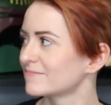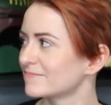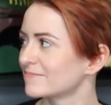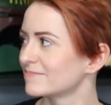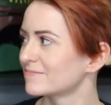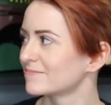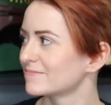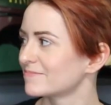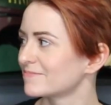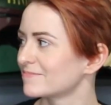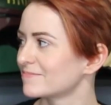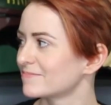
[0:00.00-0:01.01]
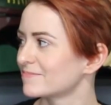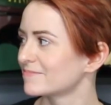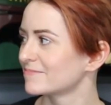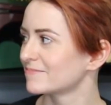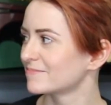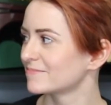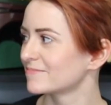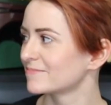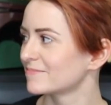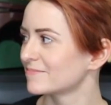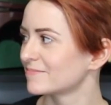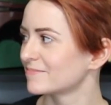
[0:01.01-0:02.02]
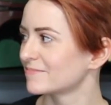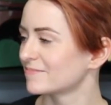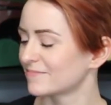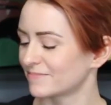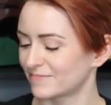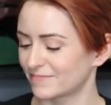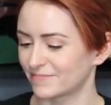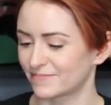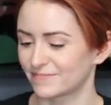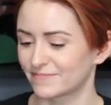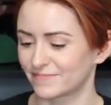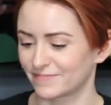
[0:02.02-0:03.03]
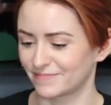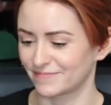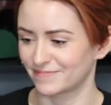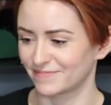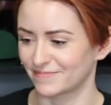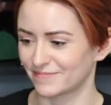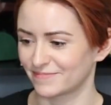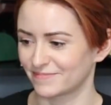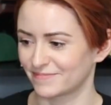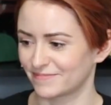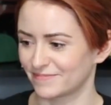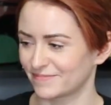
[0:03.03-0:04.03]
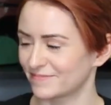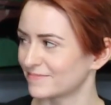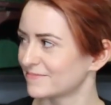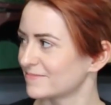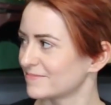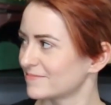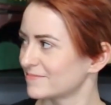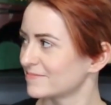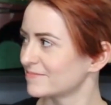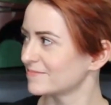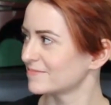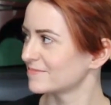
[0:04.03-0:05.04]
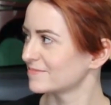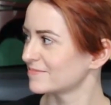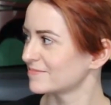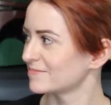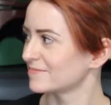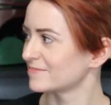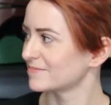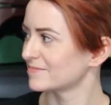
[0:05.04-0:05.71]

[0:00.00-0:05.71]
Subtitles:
(silent)